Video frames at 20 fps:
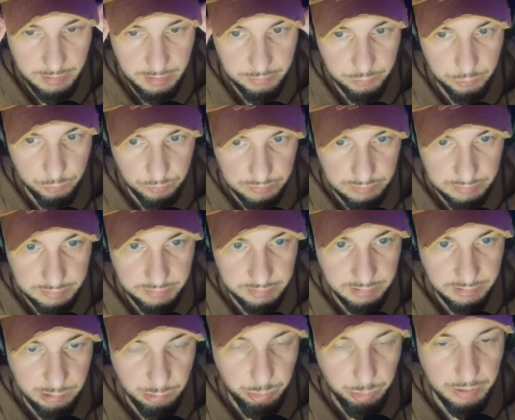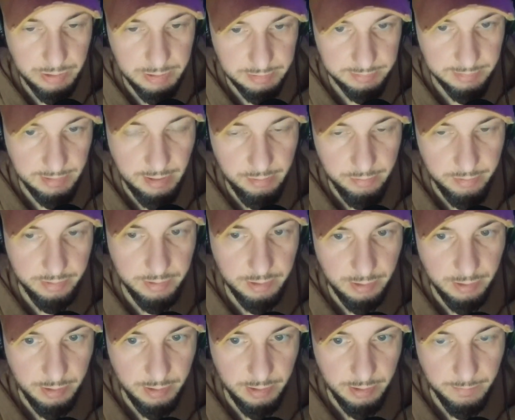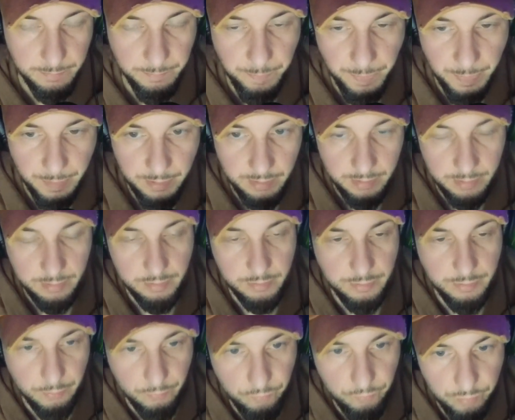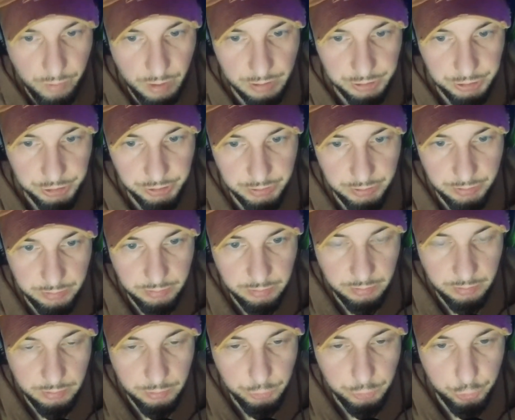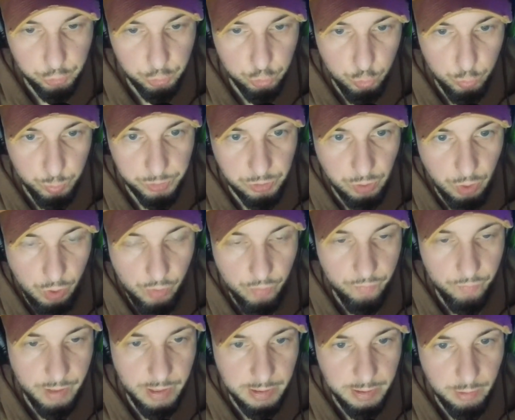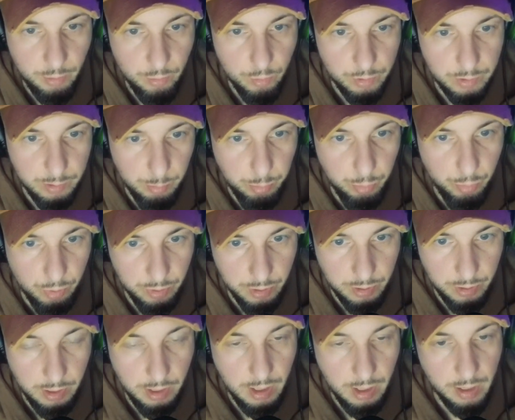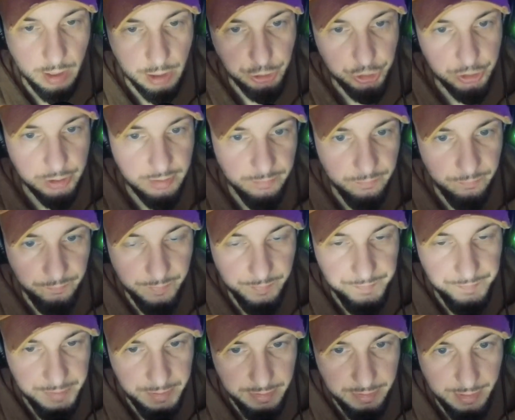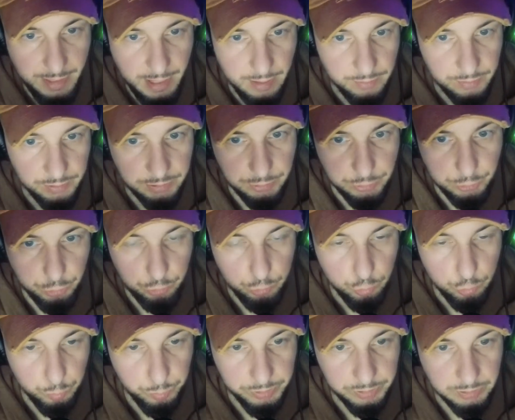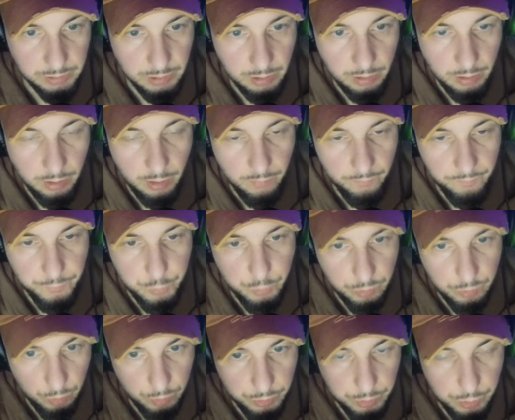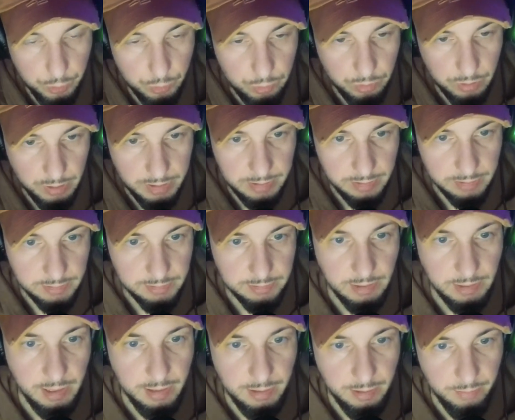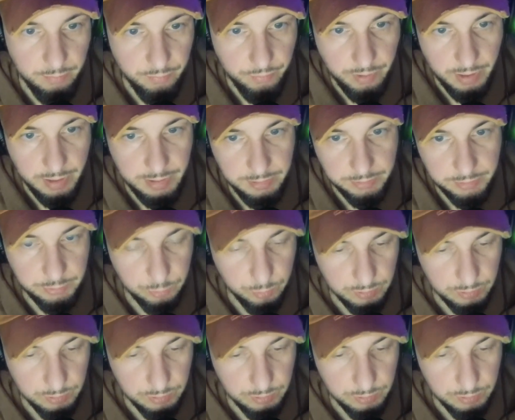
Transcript: so the scene plays out in your head. The Russian troops are already on the border. 150,000 troops on the Ukrainian side are ready to